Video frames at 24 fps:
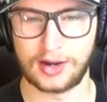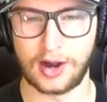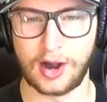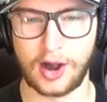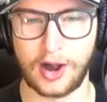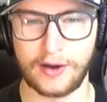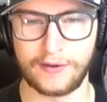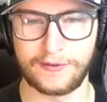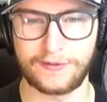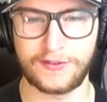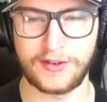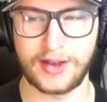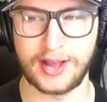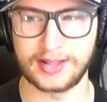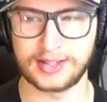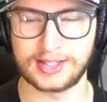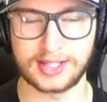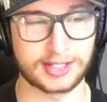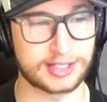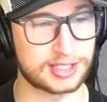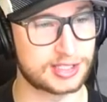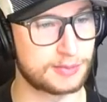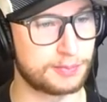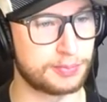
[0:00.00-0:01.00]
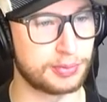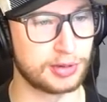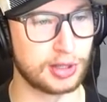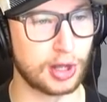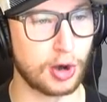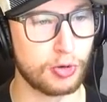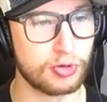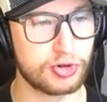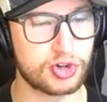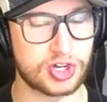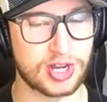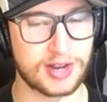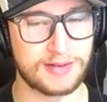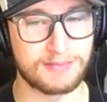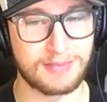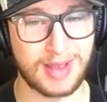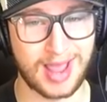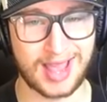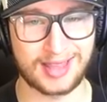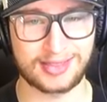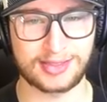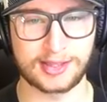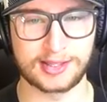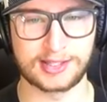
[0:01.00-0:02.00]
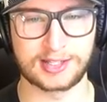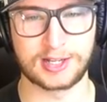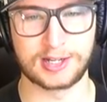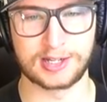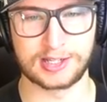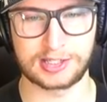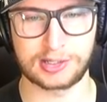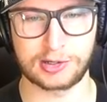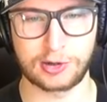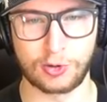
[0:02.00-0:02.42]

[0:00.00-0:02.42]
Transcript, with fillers: offense explosion. Mantha's going to